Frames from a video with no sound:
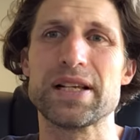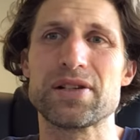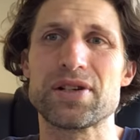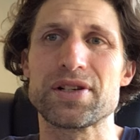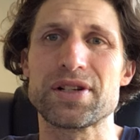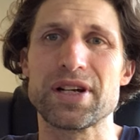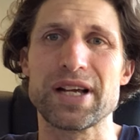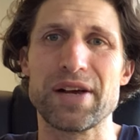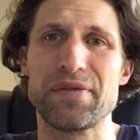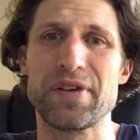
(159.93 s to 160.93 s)
It's just
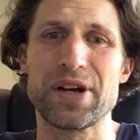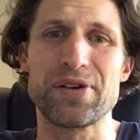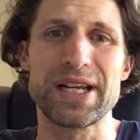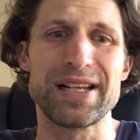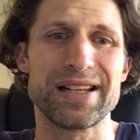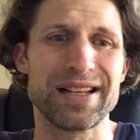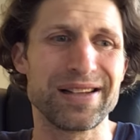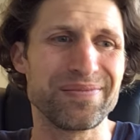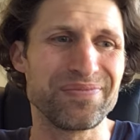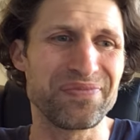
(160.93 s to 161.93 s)
a very
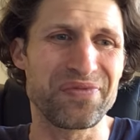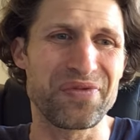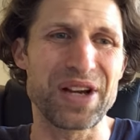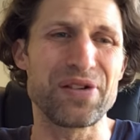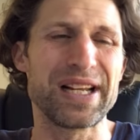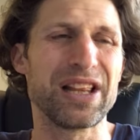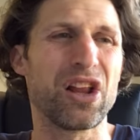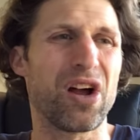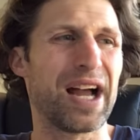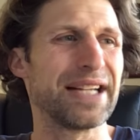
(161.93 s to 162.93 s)

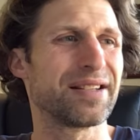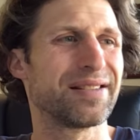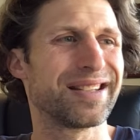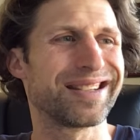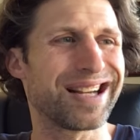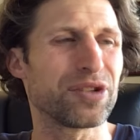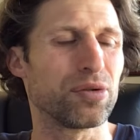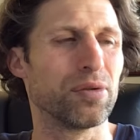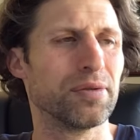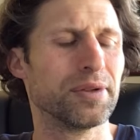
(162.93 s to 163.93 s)
light,
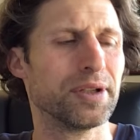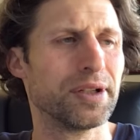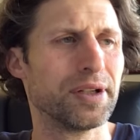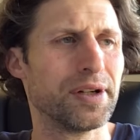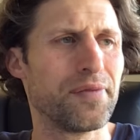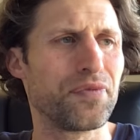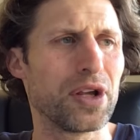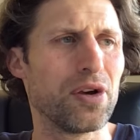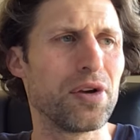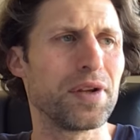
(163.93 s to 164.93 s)
subtle
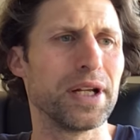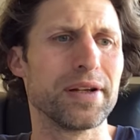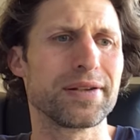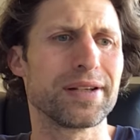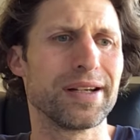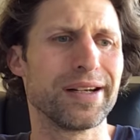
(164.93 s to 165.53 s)
earthiness.